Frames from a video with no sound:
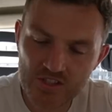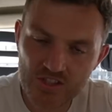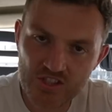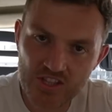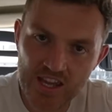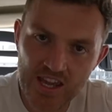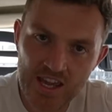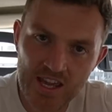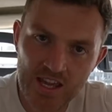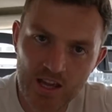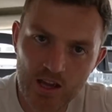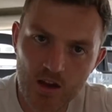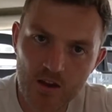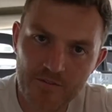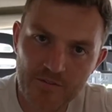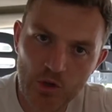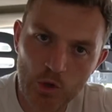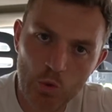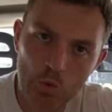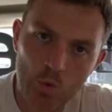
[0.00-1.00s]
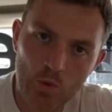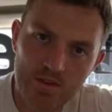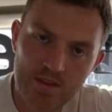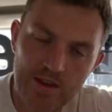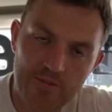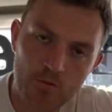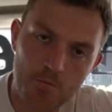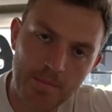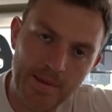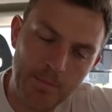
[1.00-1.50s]
seeing a few
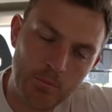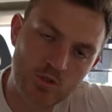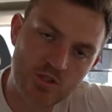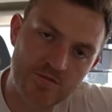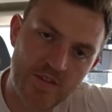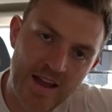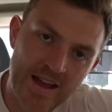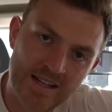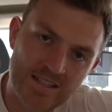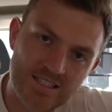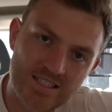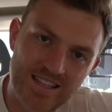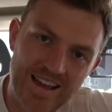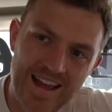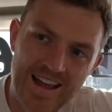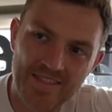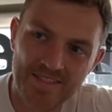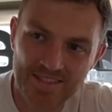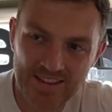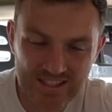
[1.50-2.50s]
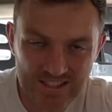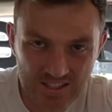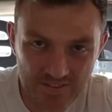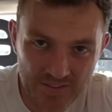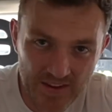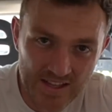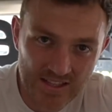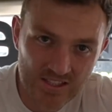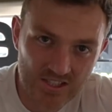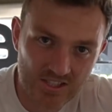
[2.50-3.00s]
different people's vans at these
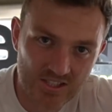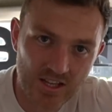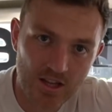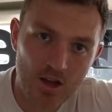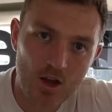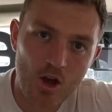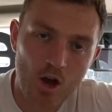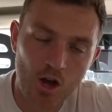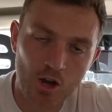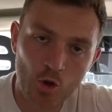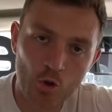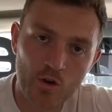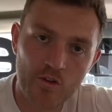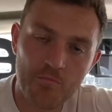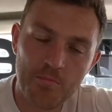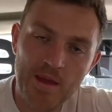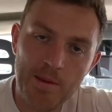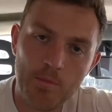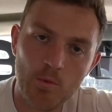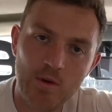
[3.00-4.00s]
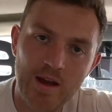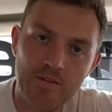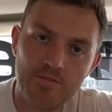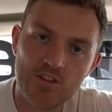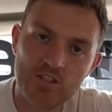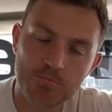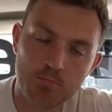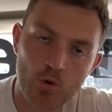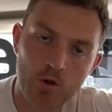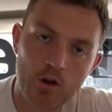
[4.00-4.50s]
events, a lot of people have
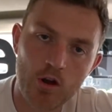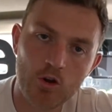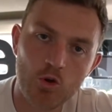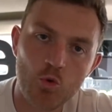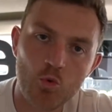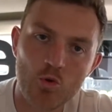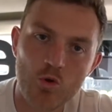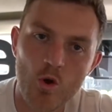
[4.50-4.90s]
this product called